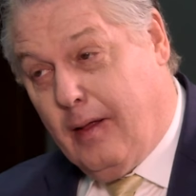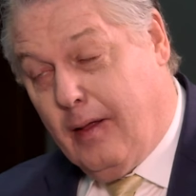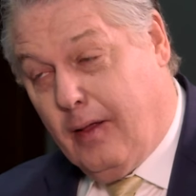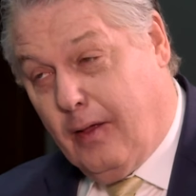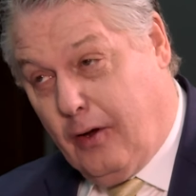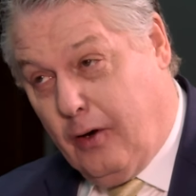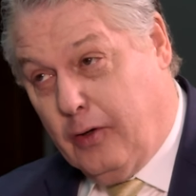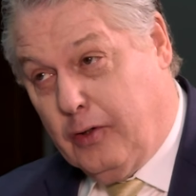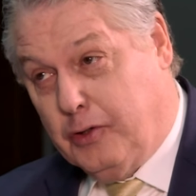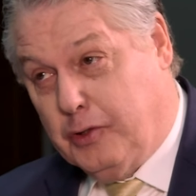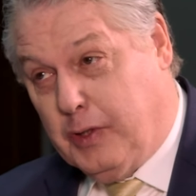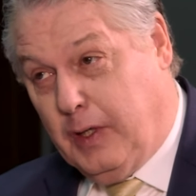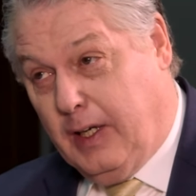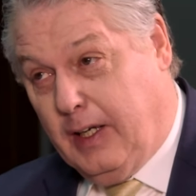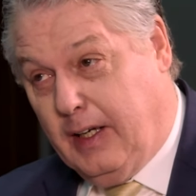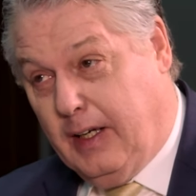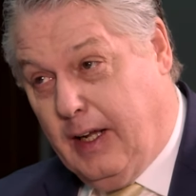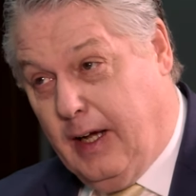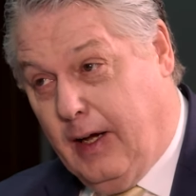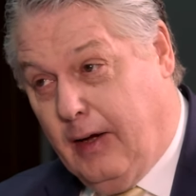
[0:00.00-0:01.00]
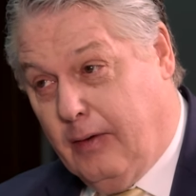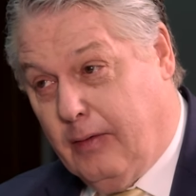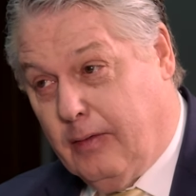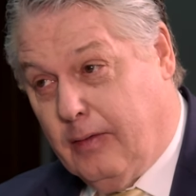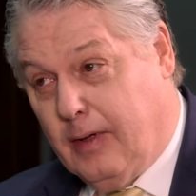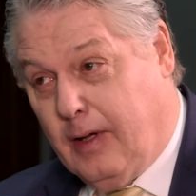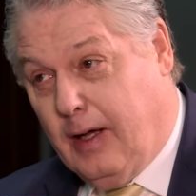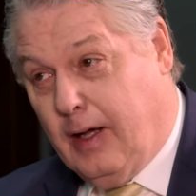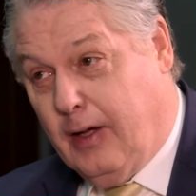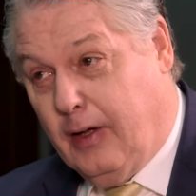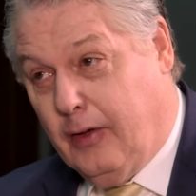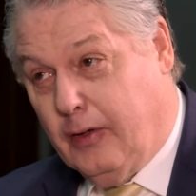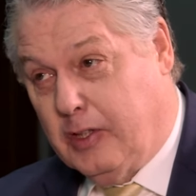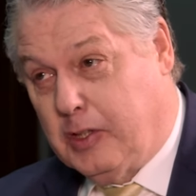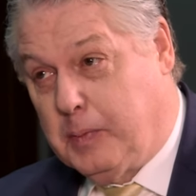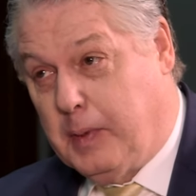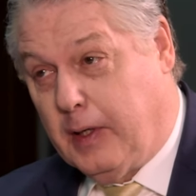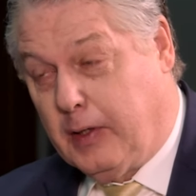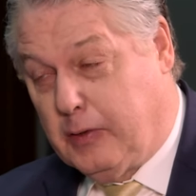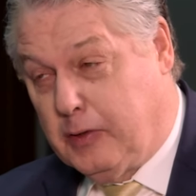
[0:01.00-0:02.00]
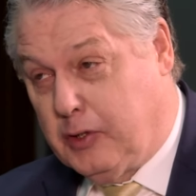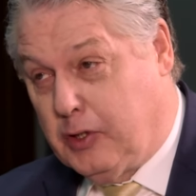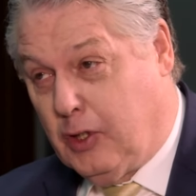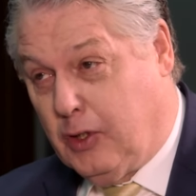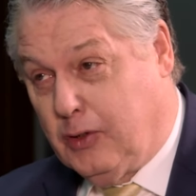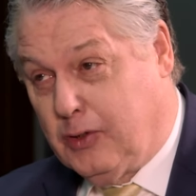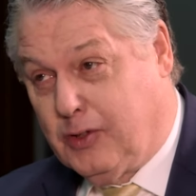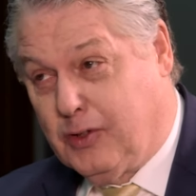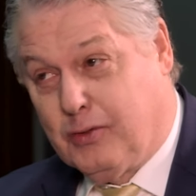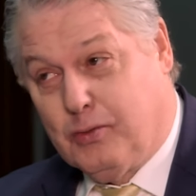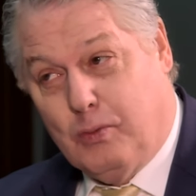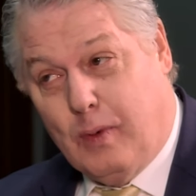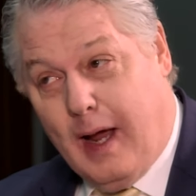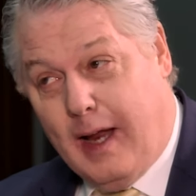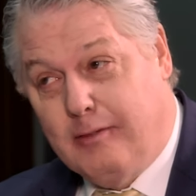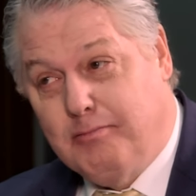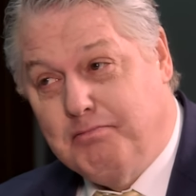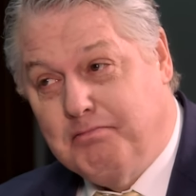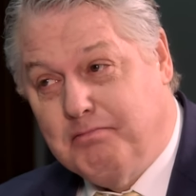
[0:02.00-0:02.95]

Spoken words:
current drilling now. You expect results when?